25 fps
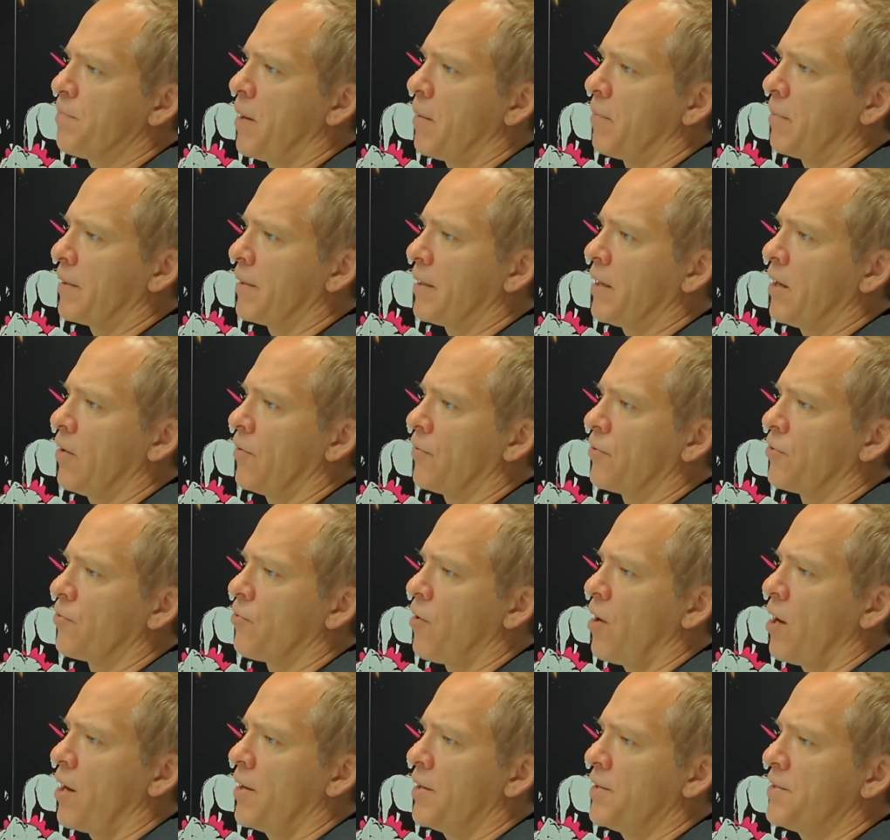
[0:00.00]
public health
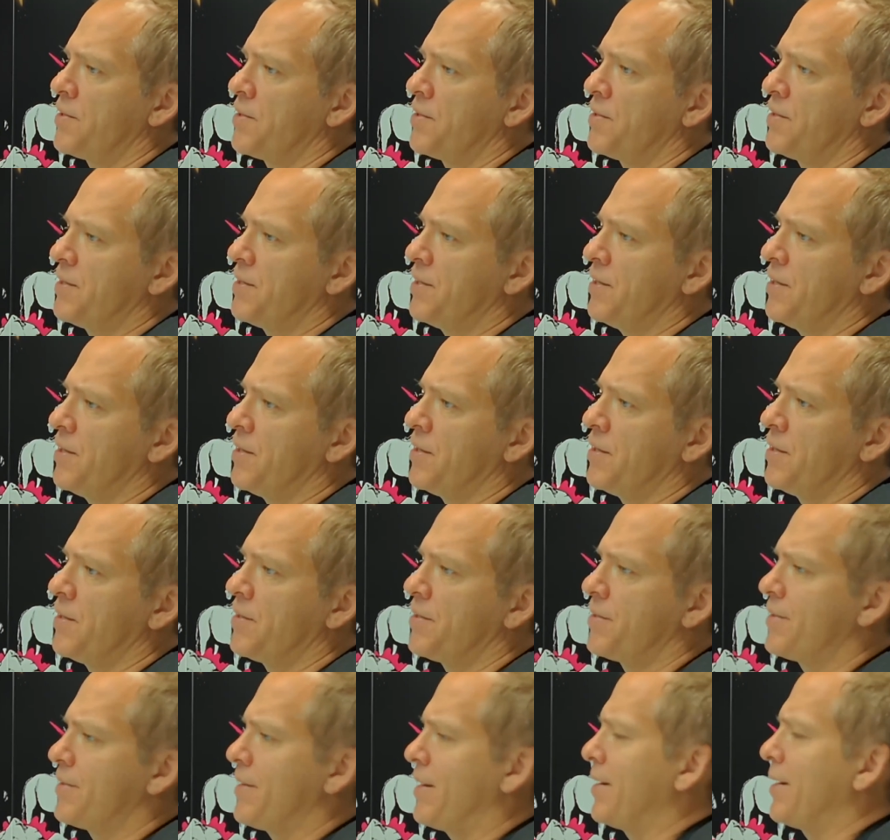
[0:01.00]

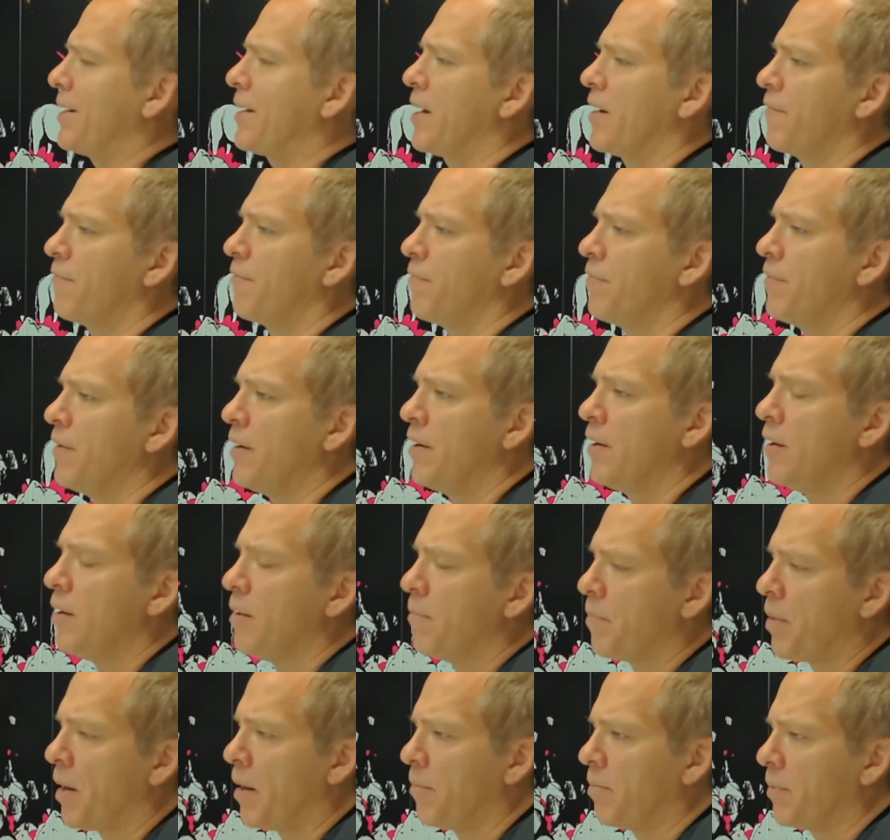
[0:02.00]
crises, any kind of
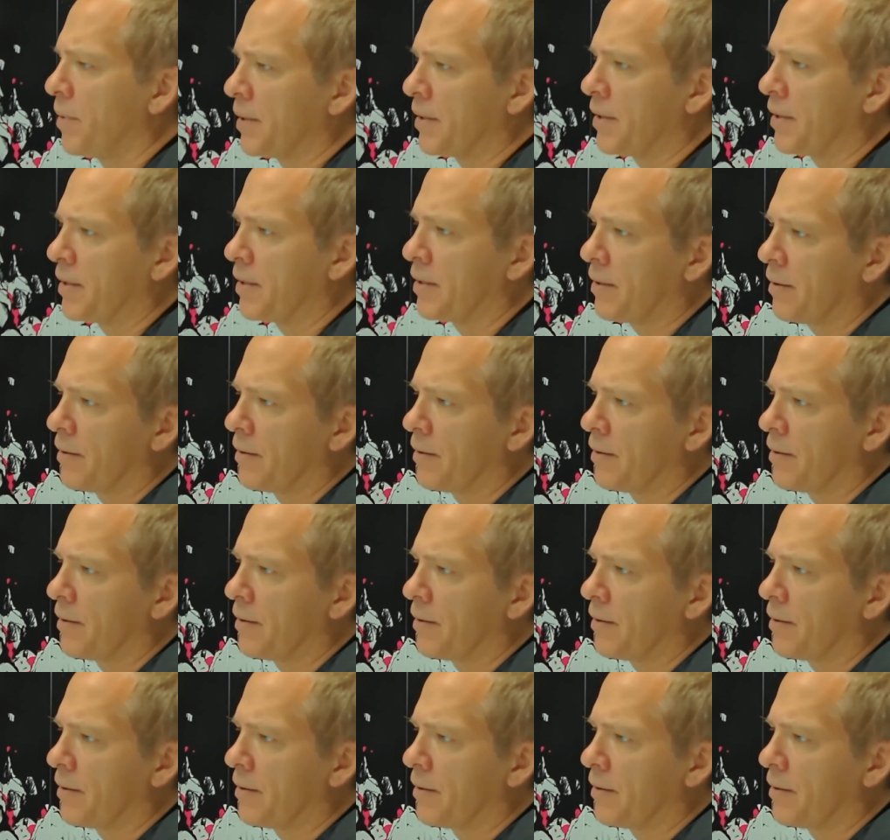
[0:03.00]
public